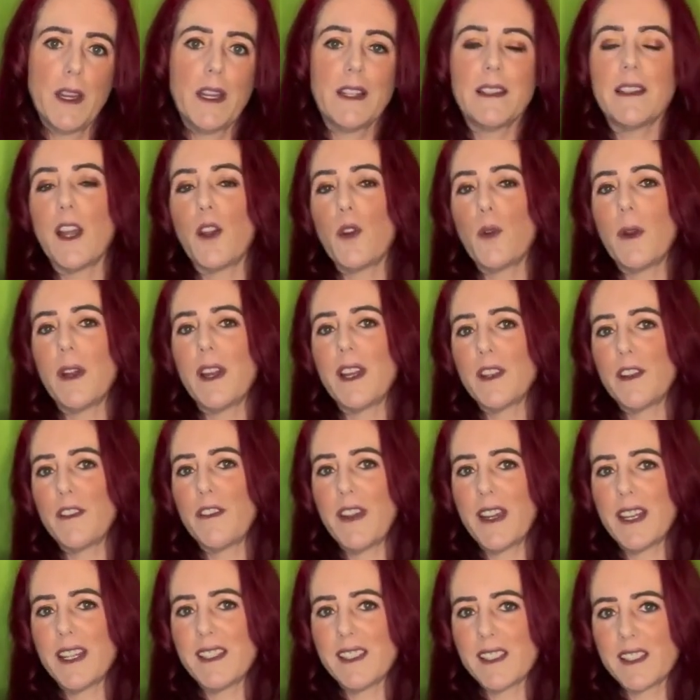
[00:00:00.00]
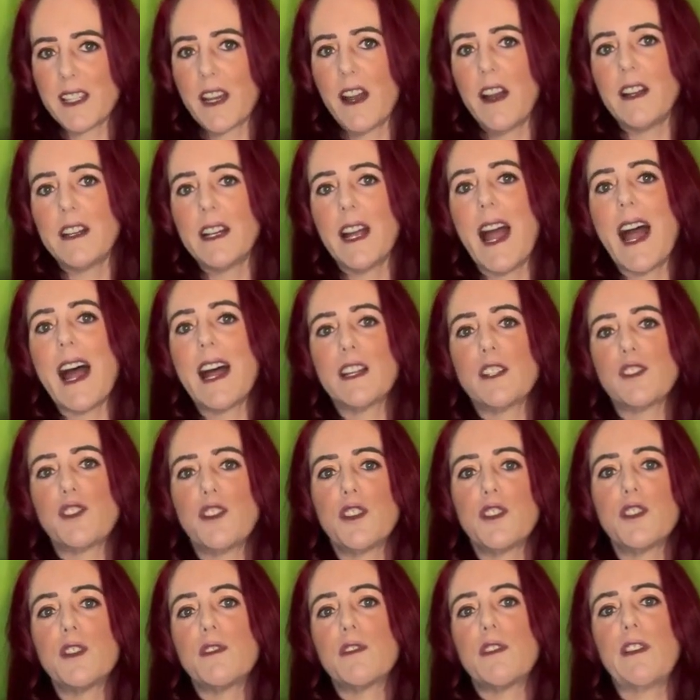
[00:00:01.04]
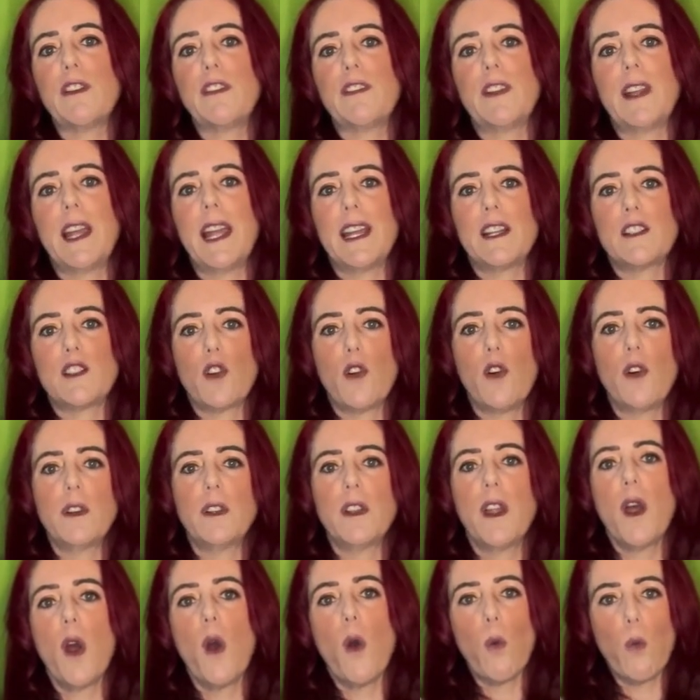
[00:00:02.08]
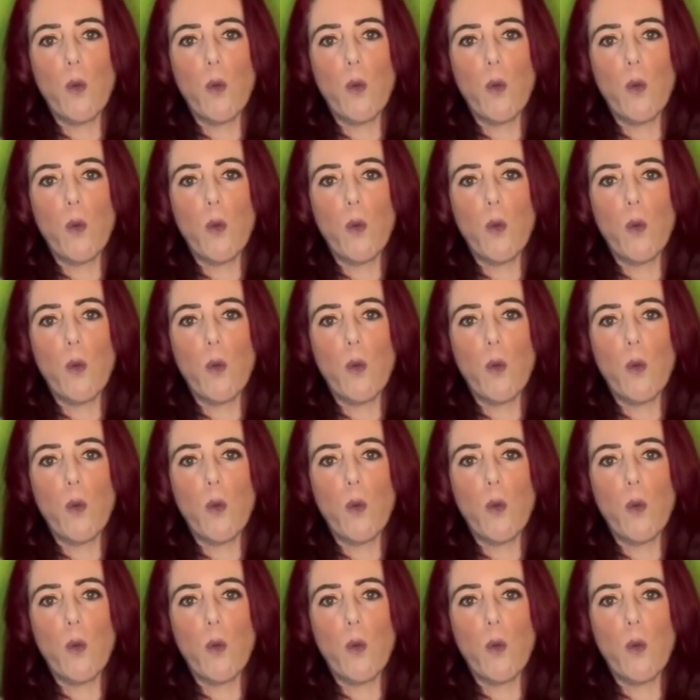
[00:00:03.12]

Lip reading: Now, at the very start, I asked you to reflect on,